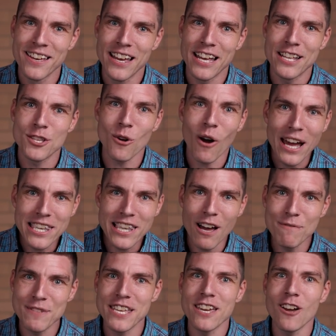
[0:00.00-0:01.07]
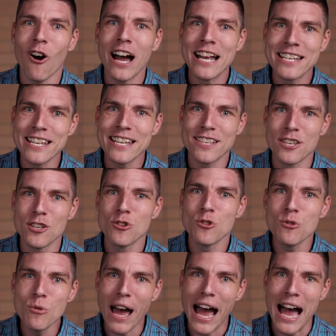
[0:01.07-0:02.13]
And so I'd love to hear ideas that
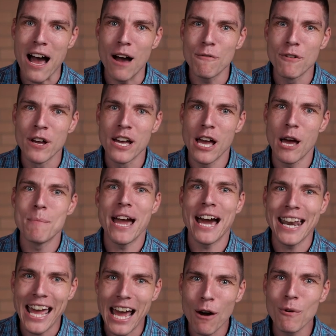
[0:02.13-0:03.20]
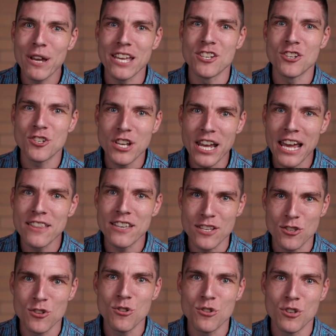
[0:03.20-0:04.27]
you have about how we can share
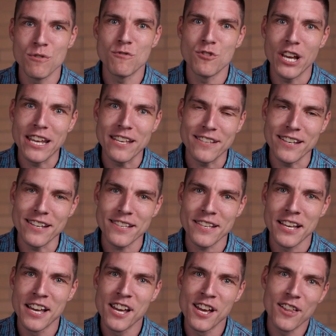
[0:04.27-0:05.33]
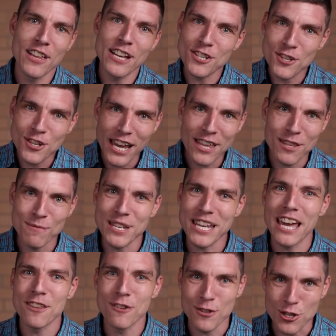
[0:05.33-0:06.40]
this news of Jesus. Let's share them
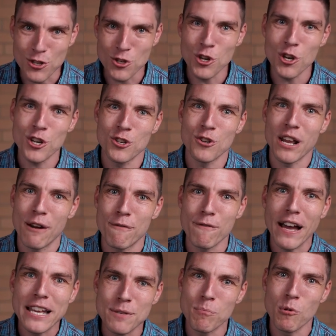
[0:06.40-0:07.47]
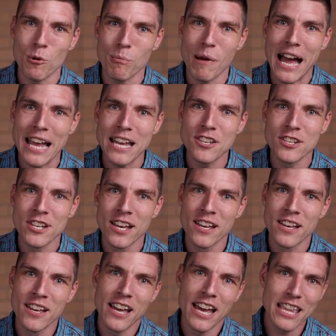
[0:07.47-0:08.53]
together as a church on our Facebook page.
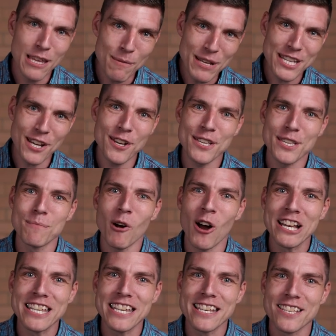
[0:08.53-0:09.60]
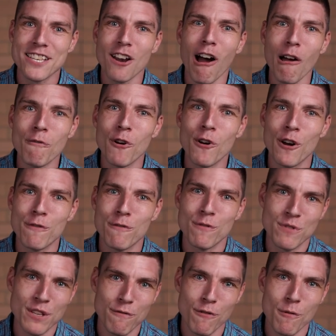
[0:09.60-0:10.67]
And let me tell you some ideas that I've heard
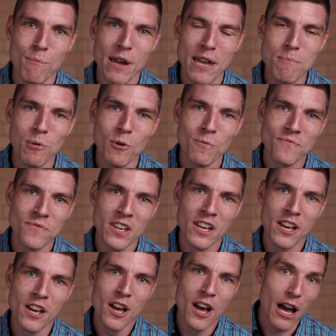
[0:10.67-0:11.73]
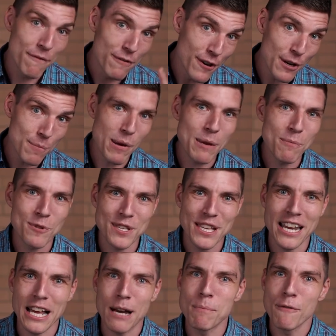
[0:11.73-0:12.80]
from different people. I've heard of people
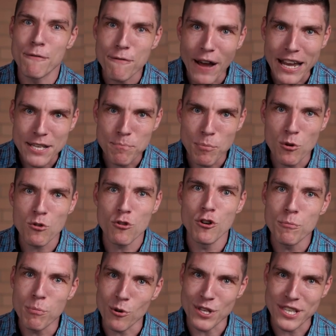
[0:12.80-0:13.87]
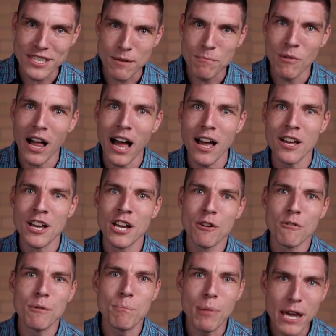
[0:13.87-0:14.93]
setting up a Facebook group or similar
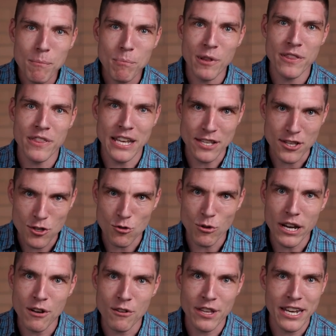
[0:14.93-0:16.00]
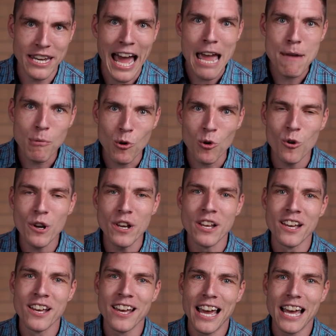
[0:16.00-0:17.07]
with people in their street or their
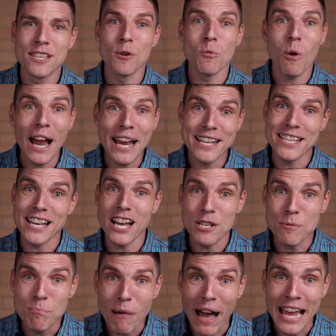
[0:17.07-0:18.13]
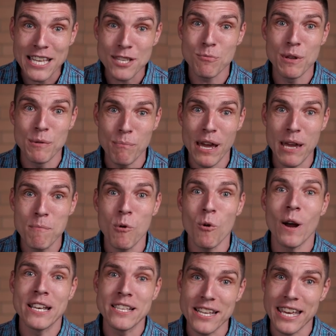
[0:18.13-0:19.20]
neighborhood as a way to touch base with
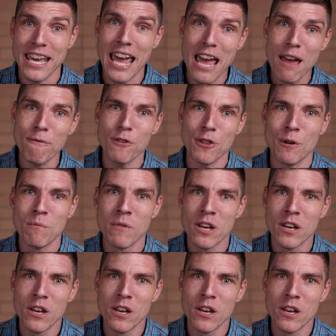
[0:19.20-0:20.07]
people and to care for them.